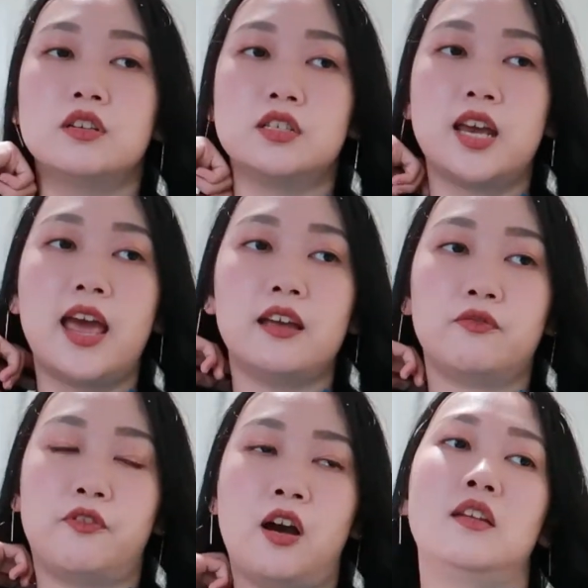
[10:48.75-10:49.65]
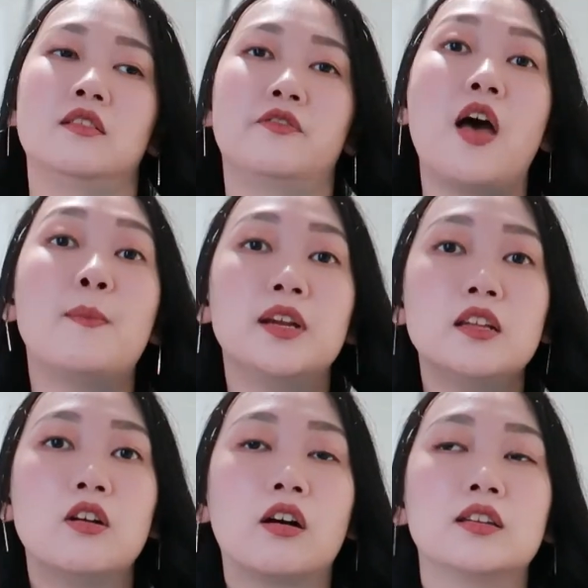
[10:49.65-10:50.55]
check at the family
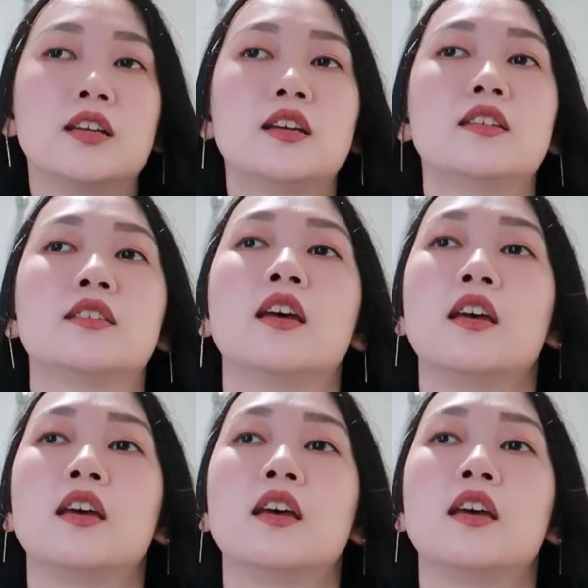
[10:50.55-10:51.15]
doctor's